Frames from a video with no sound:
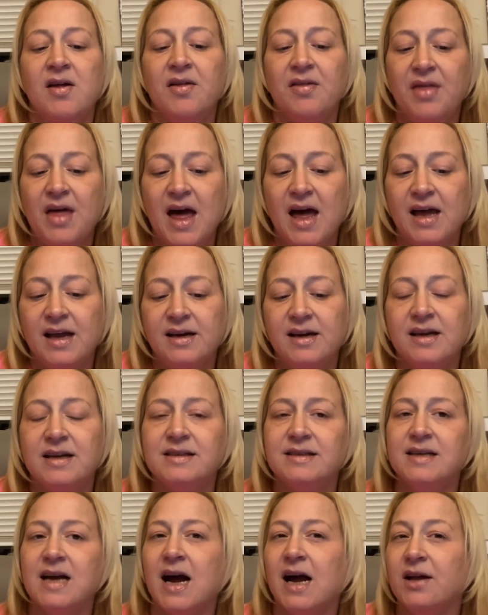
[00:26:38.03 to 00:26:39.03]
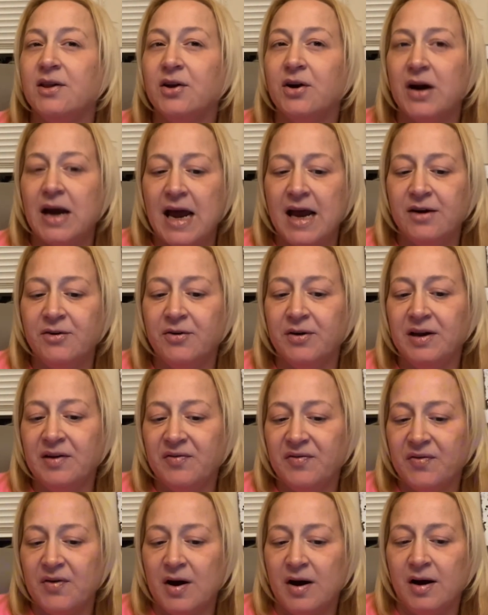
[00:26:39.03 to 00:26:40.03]
Then Tyler Henry
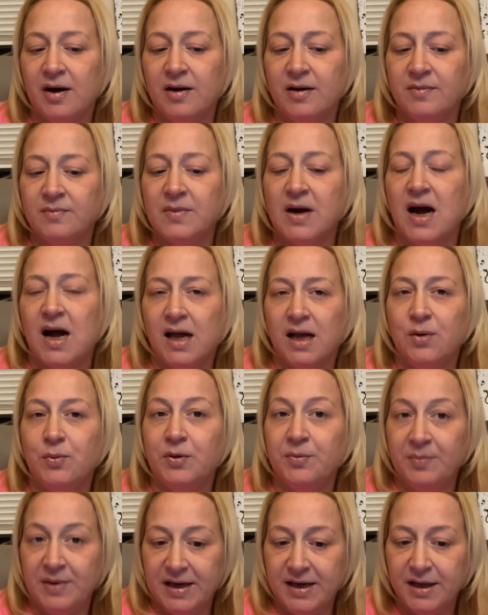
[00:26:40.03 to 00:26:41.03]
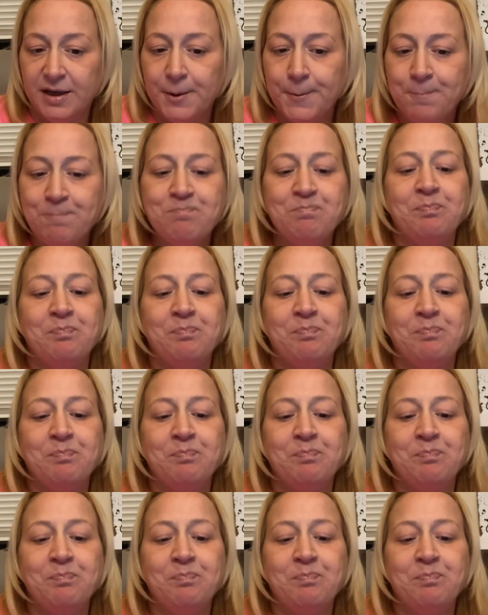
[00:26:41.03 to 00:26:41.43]
from Hollywood Medium